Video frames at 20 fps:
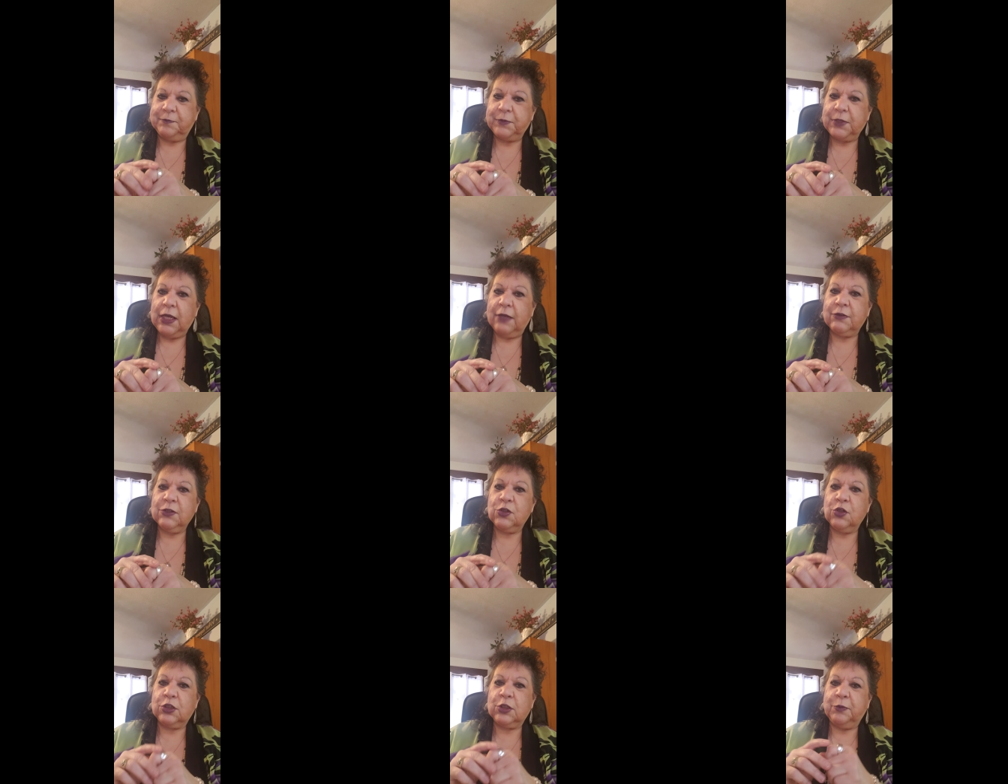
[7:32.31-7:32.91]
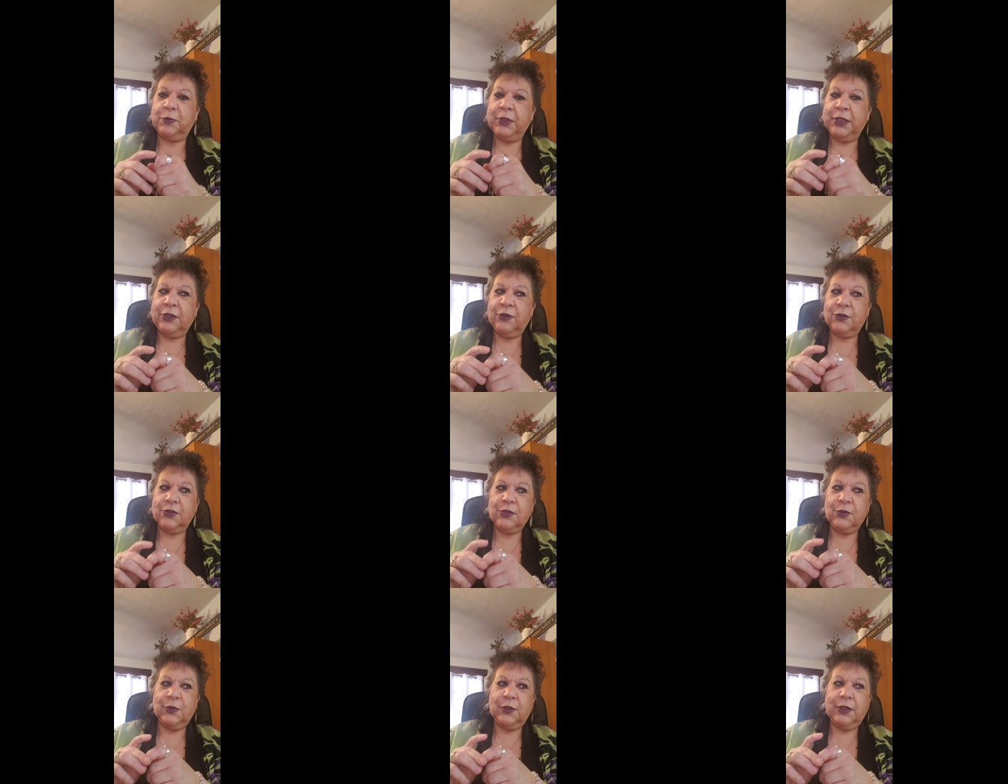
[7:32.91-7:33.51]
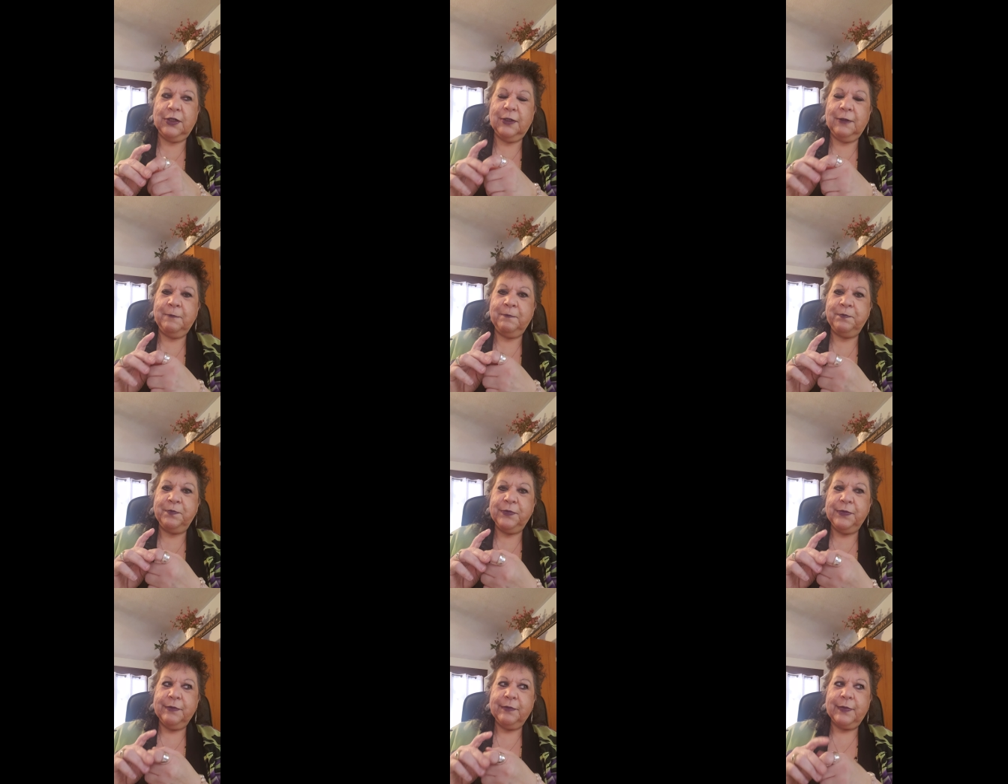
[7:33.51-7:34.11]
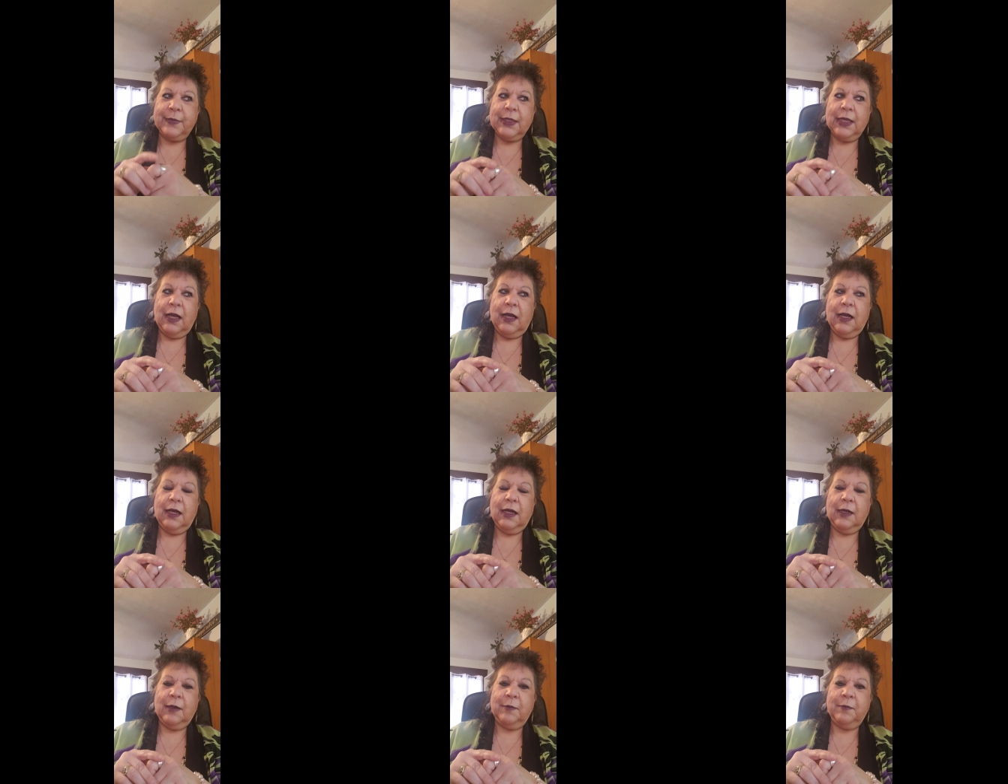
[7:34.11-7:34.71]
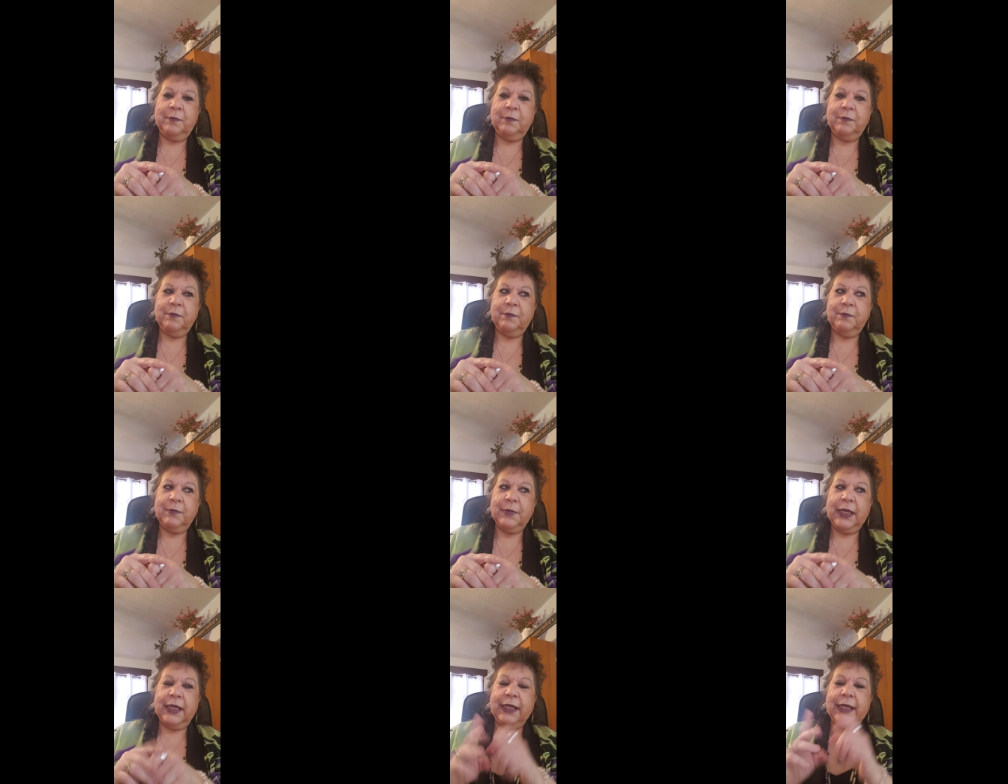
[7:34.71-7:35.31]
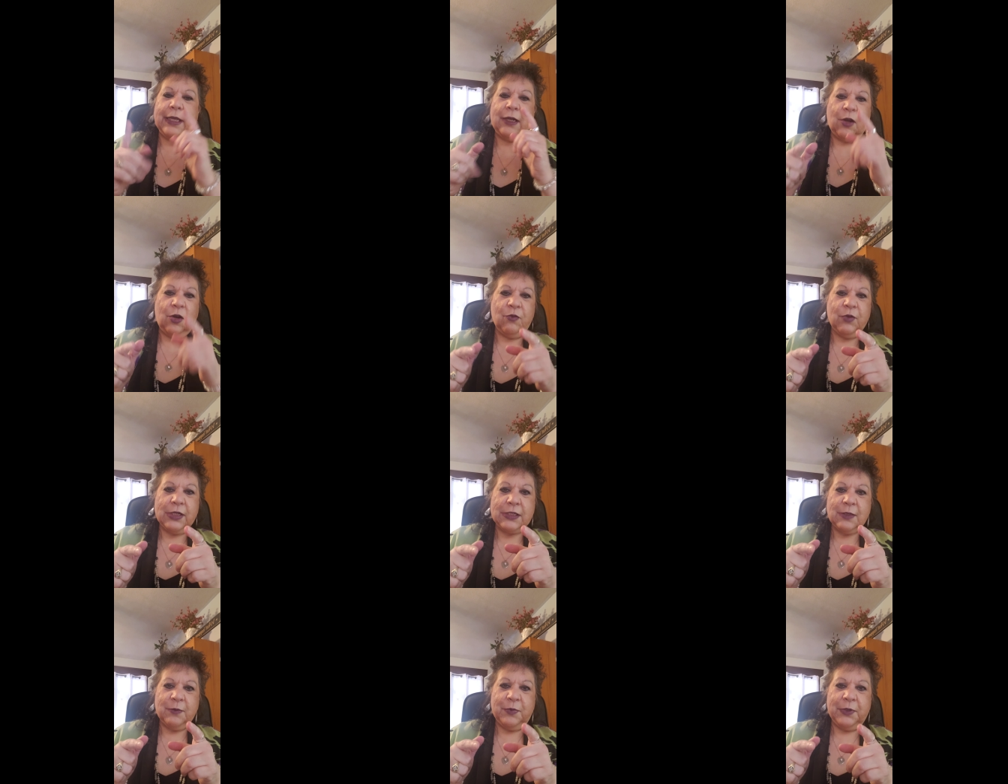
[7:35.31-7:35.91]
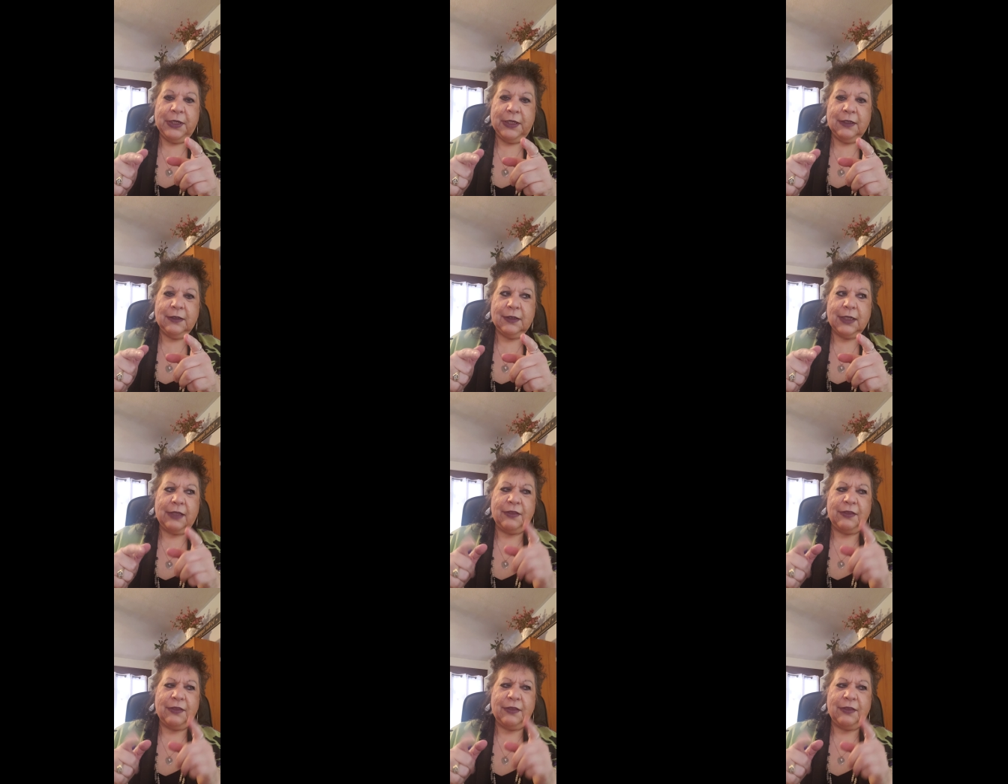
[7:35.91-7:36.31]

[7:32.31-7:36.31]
I have to talk to Peter's daughter, and get her recipe.